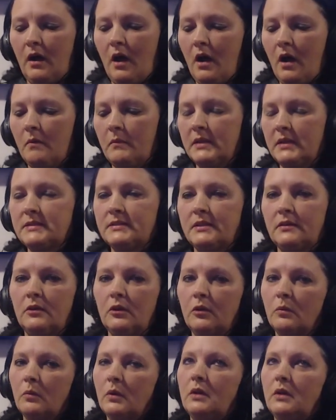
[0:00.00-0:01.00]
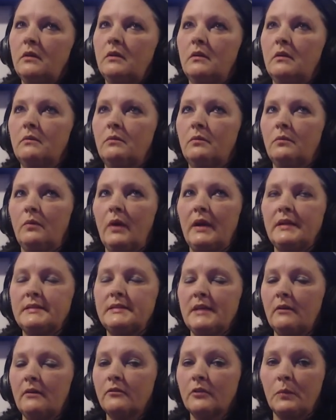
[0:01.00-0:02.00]
Um, it's the new one right
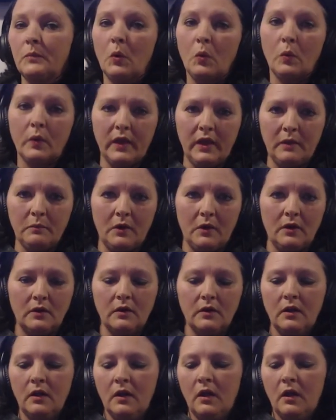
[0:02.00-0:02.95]
down from the old Kmart.